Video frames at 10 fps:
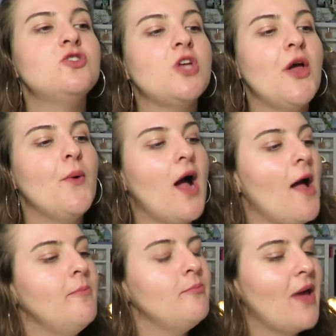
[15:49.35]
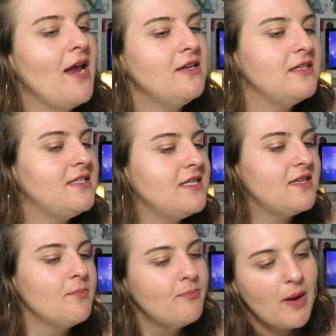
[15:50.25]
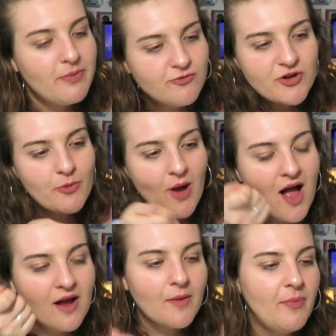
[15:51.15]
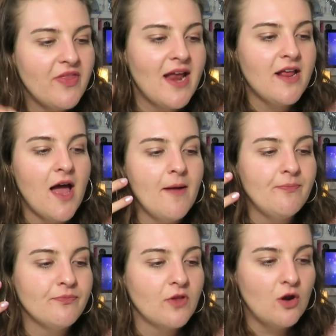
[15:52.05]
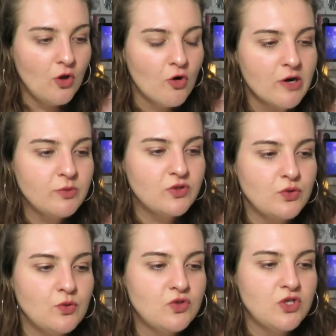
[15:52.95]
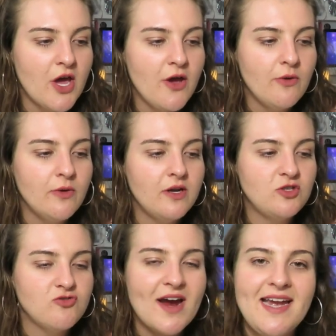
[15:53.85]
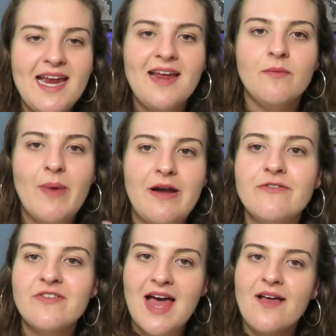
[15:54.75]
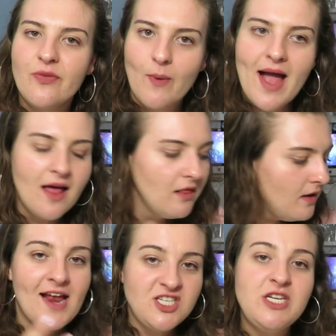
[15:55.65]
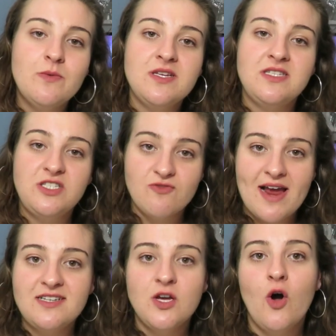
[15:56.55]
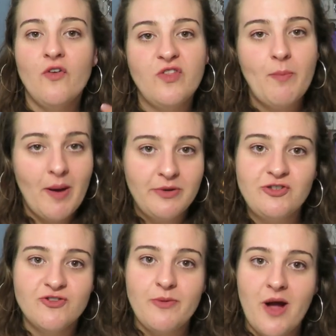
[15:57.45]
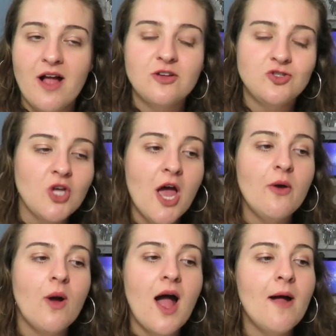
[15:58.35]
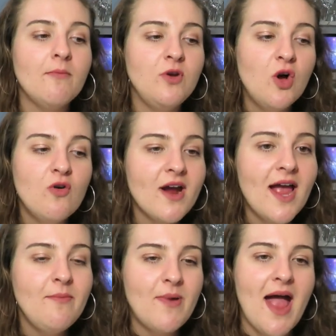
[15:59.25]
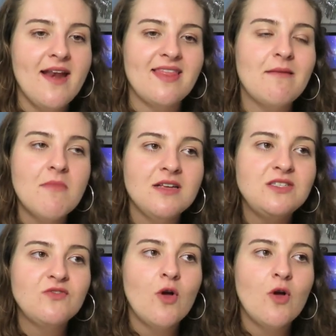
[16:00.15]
So Ben did the puppetry work, but then Laura was also training Ben for that as well, and she was the director of the puppetry work. So Laura and Ben, they must